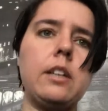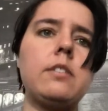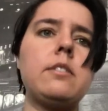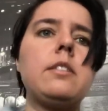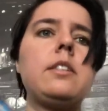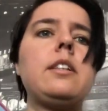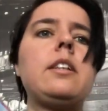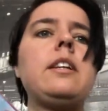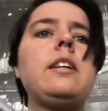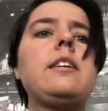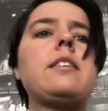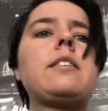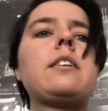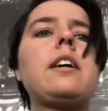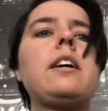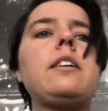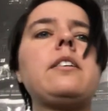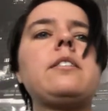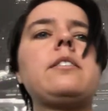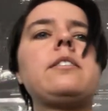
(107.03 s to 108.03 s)
It's he's
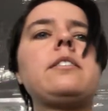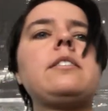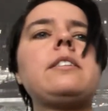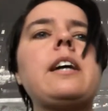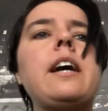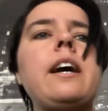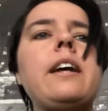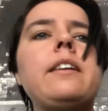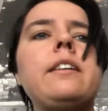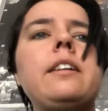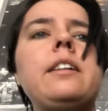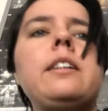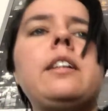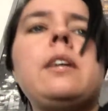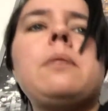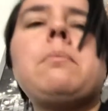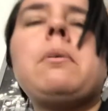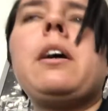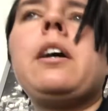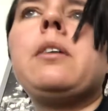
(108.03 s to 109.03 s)
kind of standing
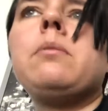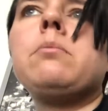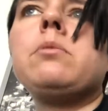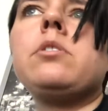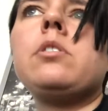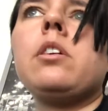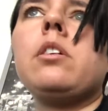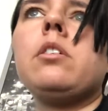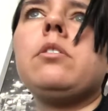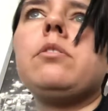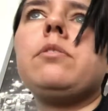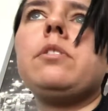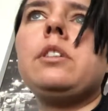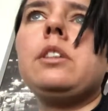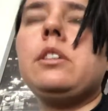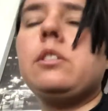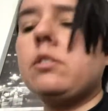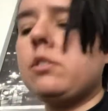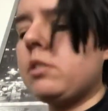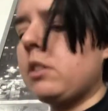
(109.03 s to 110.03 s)
there by himself, and
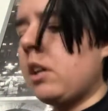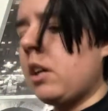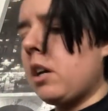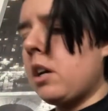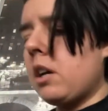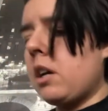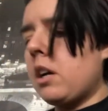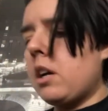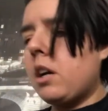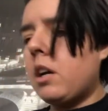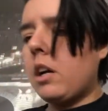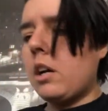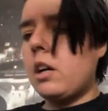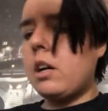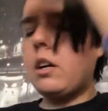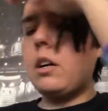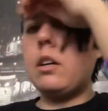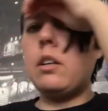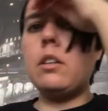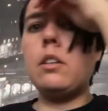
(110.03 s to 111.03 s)
he's
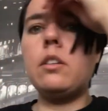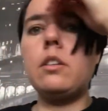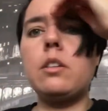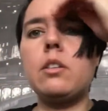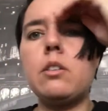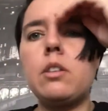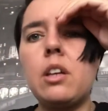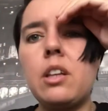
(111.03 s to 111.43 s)
uh, the.